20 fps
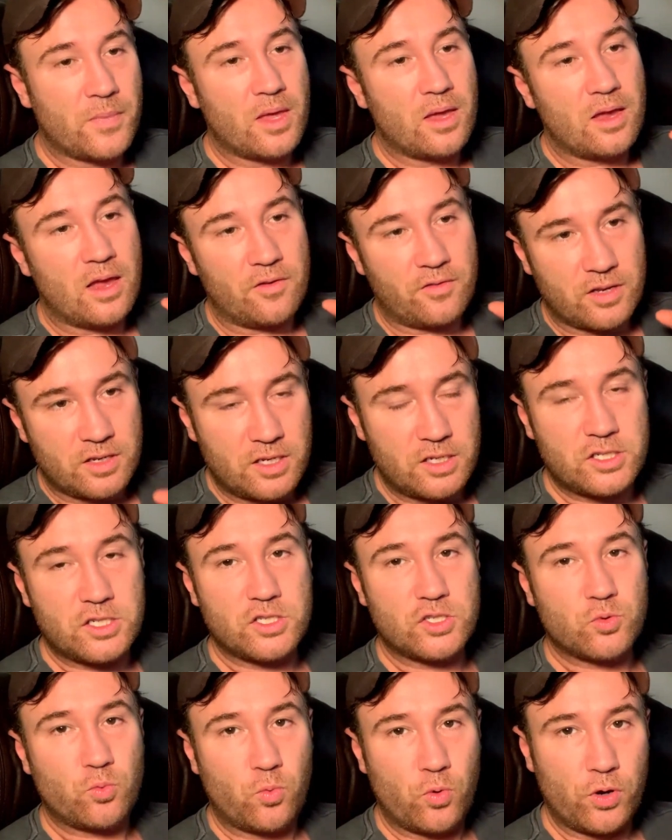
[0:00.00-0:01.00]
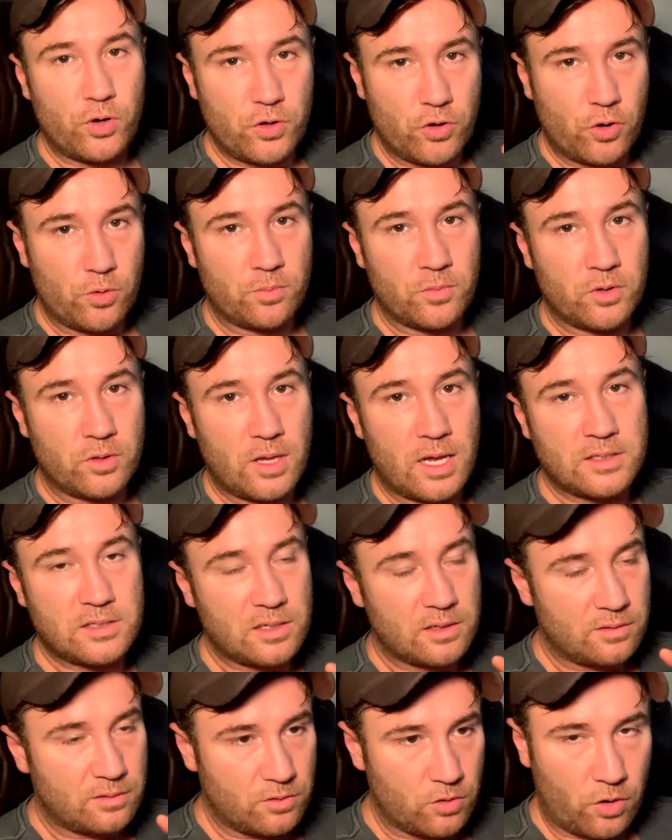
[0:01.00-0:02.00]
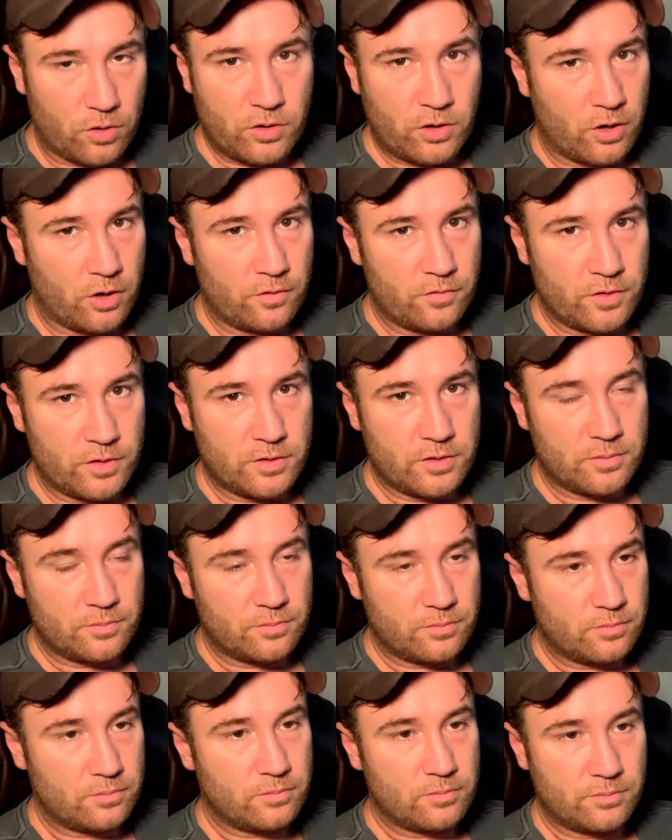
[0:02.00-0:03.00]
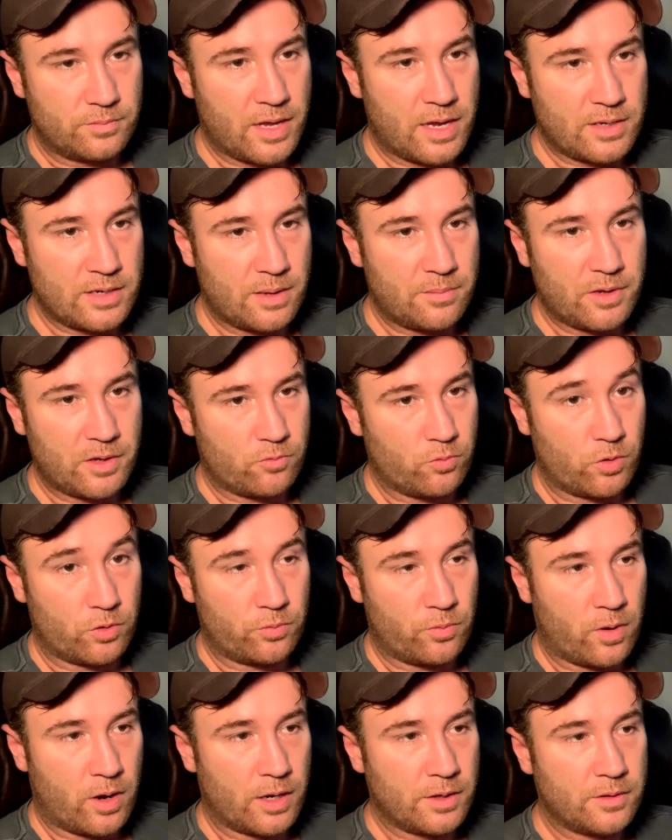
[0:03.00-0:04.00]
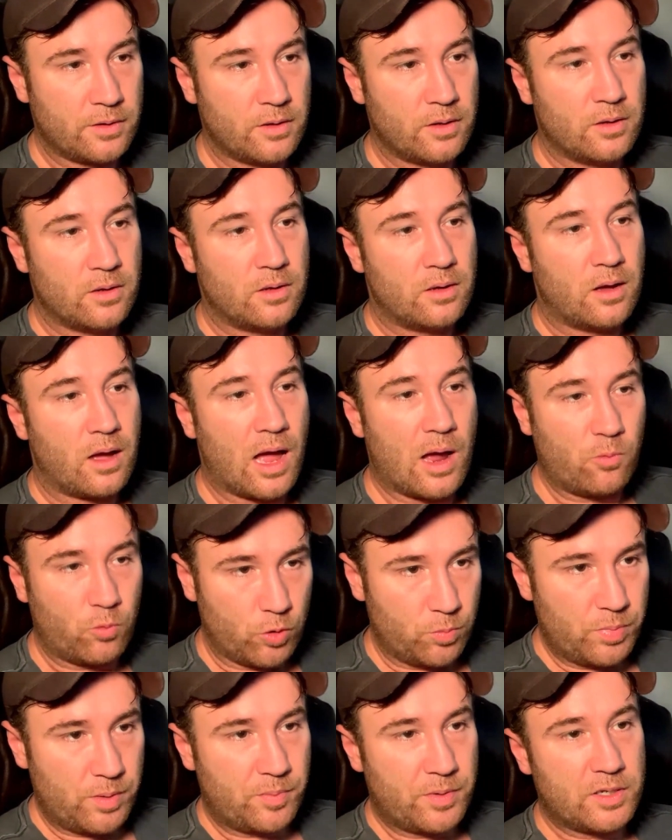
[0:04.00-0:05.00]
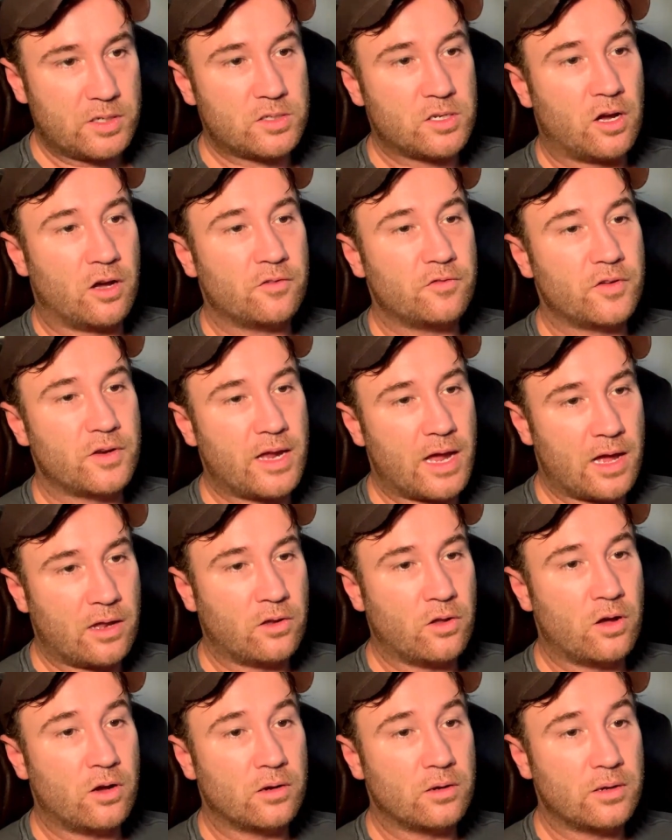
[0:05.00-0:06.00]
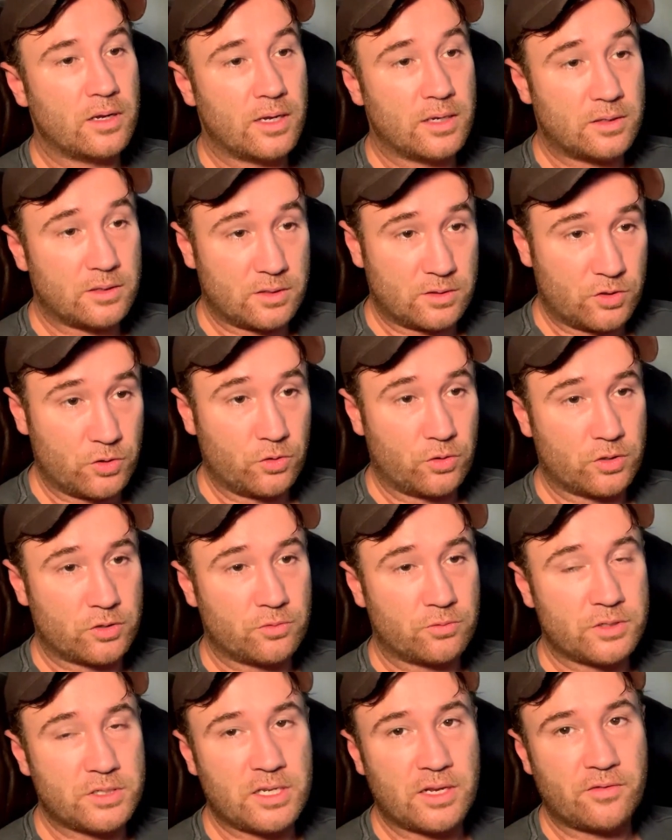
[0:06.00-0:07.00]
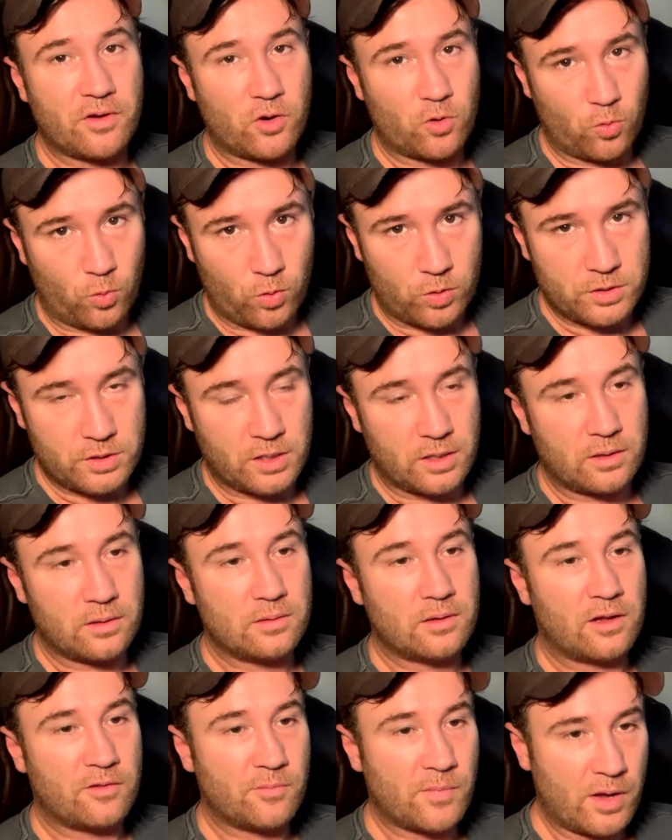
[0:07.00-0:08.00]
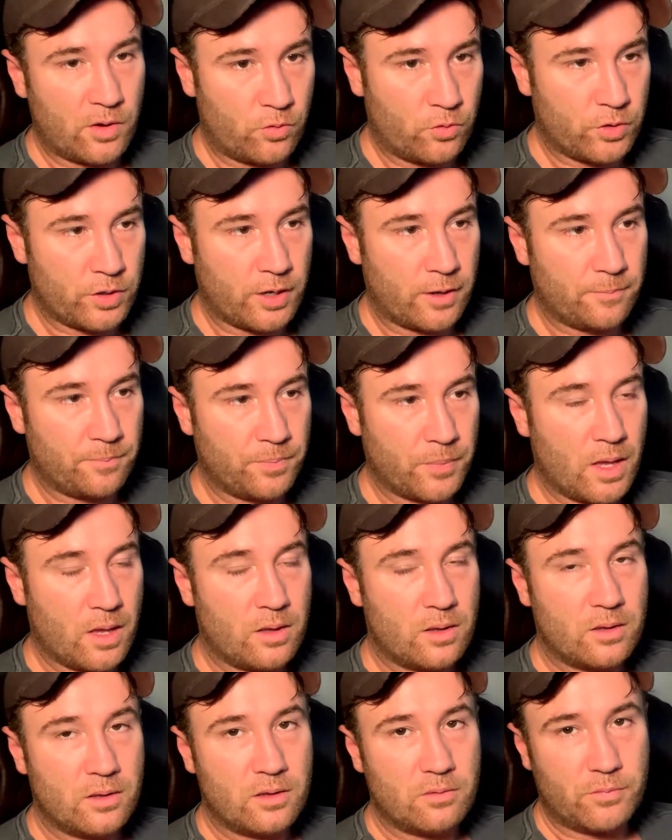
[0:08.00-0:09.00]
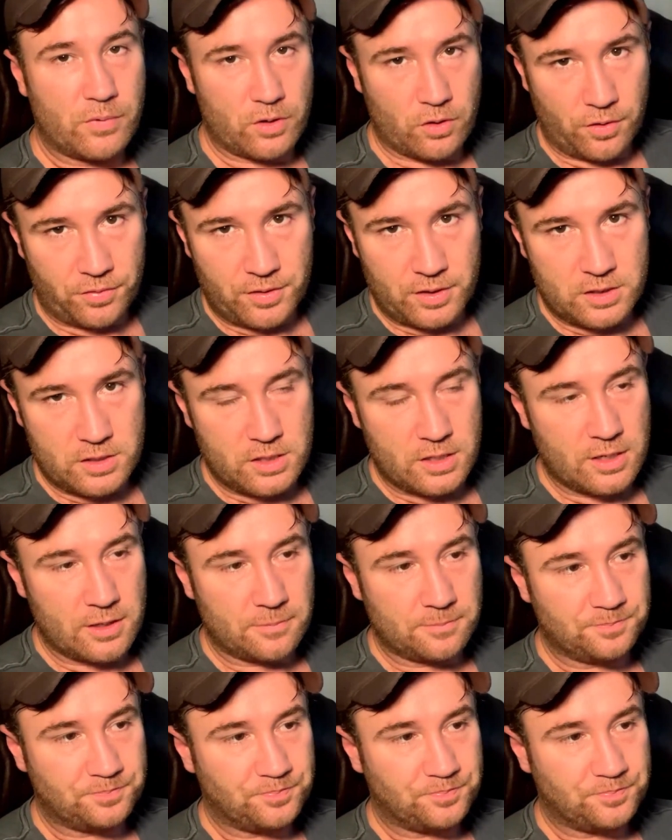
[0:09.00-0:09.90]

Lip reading: if conditions were normal, as in not COVID pandemic worldwide, I would be pissed off at how long it took to receive 1/4 of my order, but not this year.